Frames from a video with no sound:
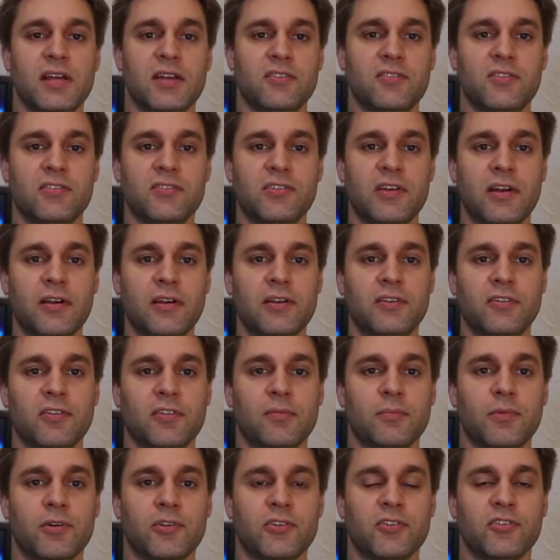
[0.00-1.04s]
necessary to
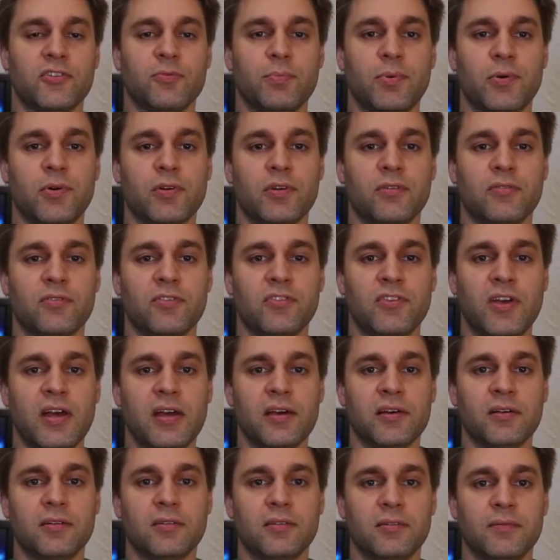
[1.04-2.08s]
the merchant's point of
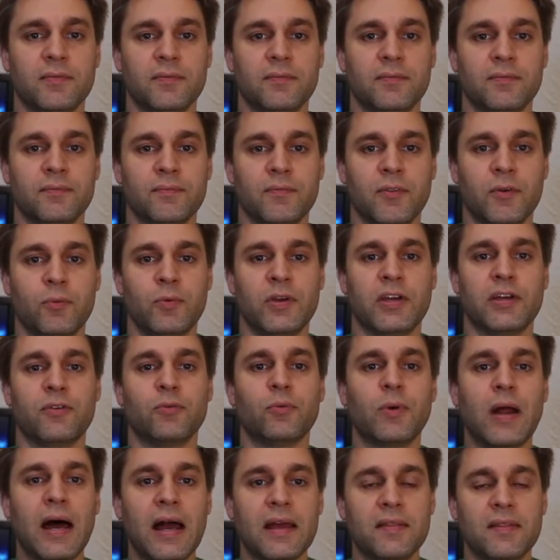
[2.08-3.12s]
sale. We can
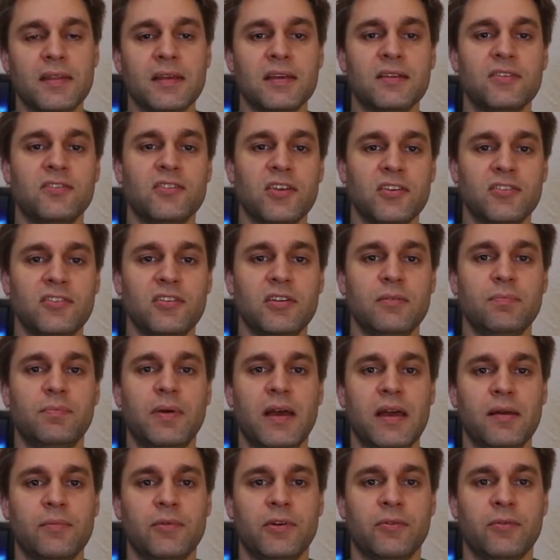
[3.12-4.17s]
ride the existing
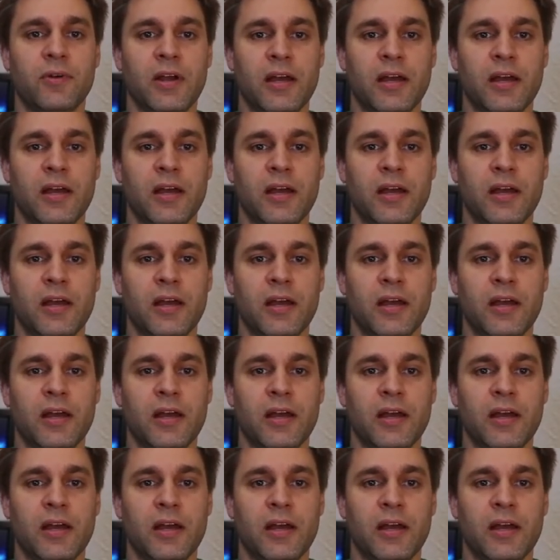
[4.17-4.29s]
payment